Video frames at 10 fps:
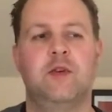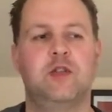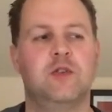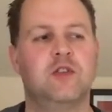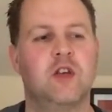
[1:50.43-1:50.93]

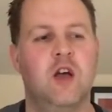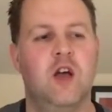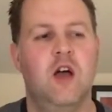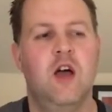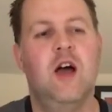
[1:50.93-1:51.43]
Which was
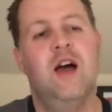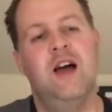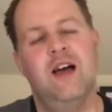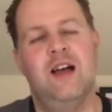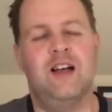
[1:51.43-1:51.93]

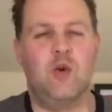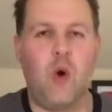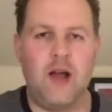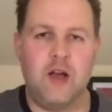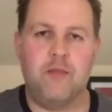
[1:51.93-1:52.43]

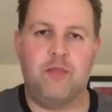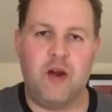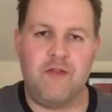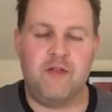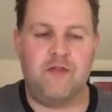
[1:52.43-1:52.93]
quite a
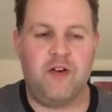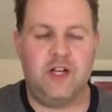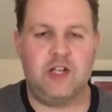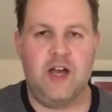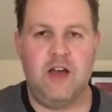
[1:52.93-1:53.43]
breath of
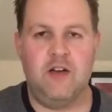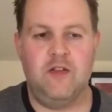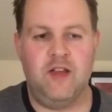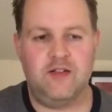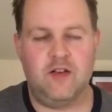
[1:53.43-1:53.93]
fresh air
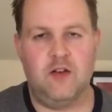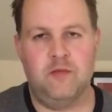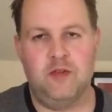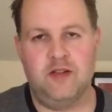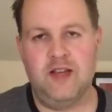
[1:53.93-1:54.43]
in this
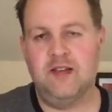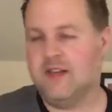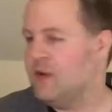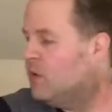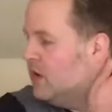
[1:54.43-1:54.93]

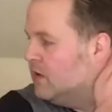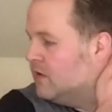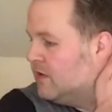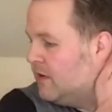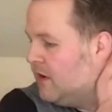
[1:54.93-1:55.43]
DC world.